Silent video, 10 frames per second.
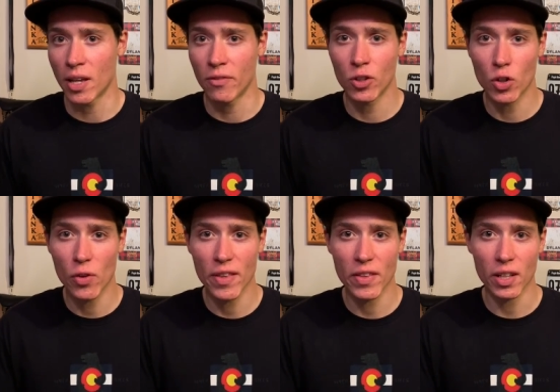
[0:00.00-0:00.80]
If you know
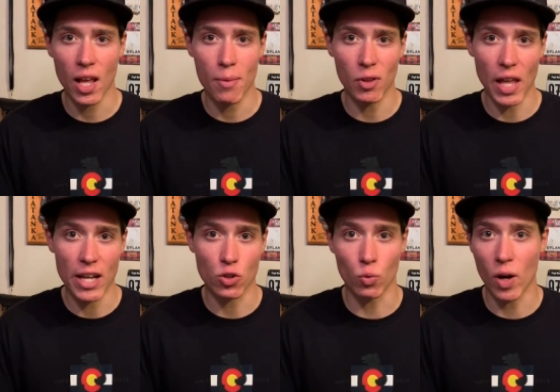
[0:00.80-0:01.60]
that the climb will
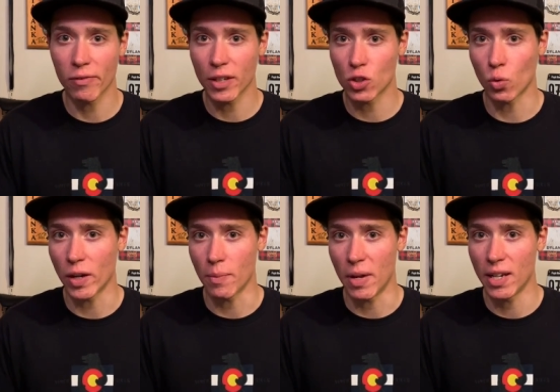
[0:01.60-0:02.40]
last roughly
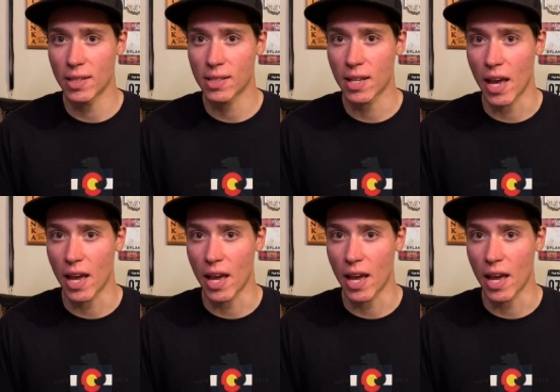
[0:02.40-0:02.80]
twenty minutes